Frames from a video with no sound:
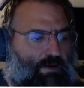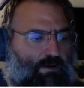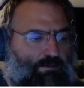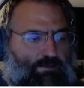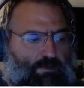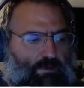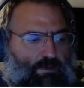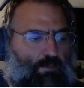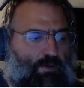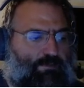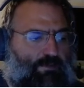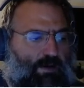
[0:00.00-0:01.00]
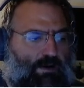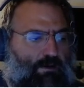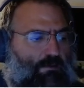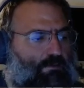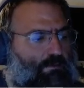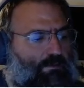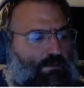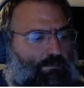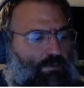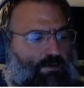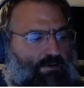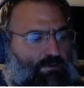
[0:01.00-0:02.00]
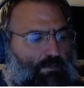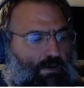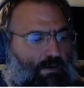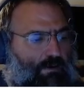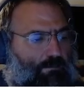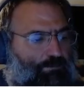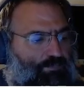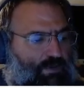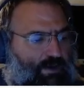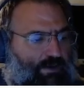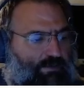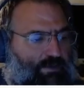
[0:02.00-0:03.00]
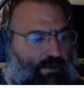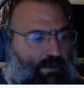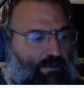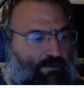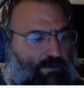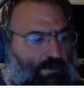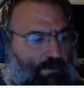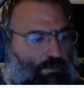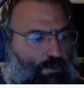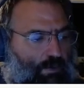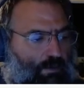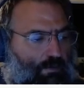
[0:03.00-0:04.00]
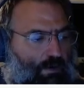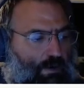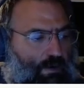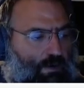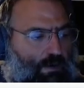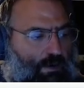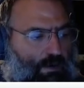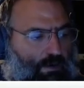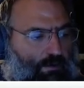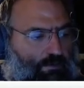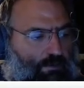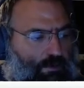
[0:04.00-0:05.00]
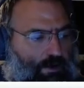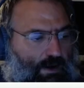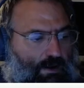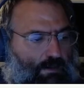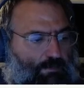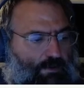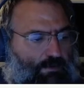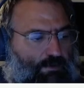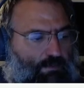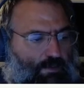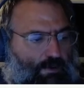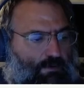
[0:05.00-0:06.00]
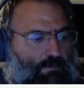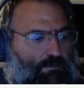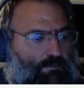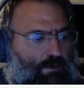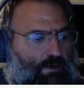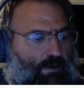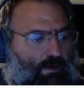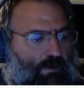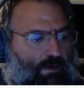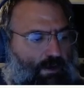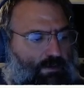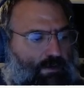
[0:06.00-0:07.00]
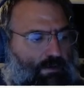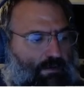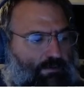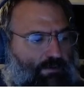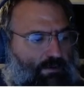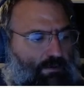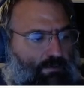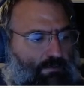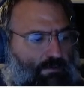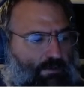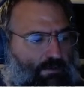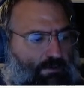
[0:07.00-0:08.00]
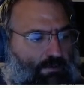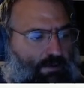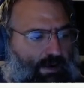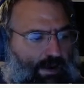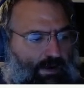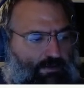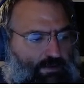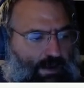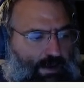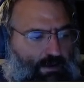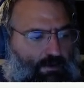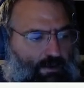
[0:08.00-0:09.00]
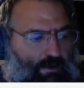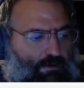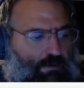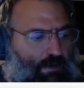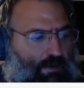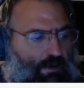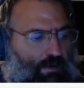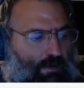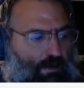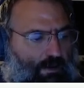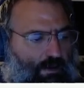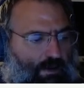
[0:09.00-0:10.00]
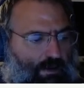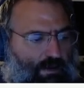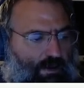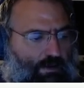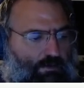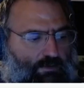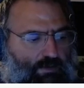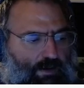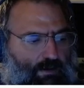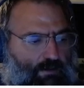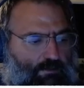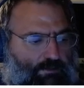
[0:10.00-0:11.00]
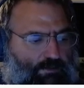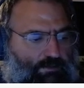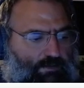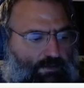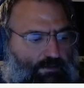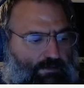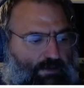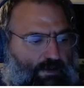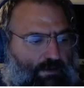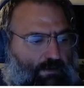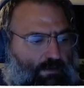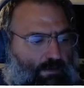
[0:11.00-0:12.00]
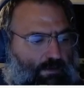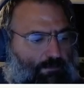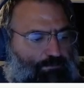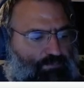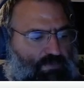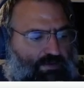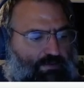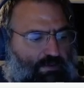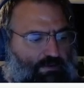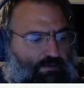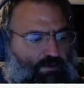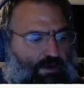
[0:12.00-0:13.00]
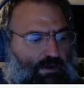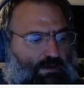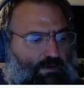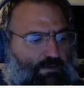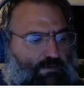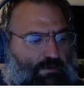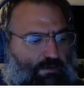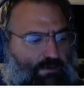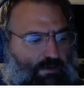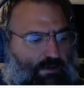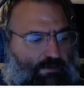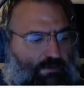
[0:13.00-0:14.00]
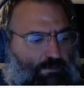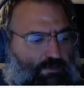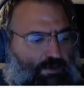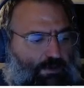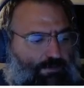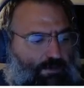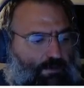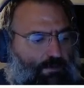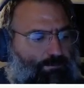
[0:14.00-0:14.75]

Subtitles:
there's only one file, so pretty small. The next thing is to go through, do a columnar to row, and then also do a hash aggregate. And again, you see how long such things take. Does an exchange, does a custom shuffle,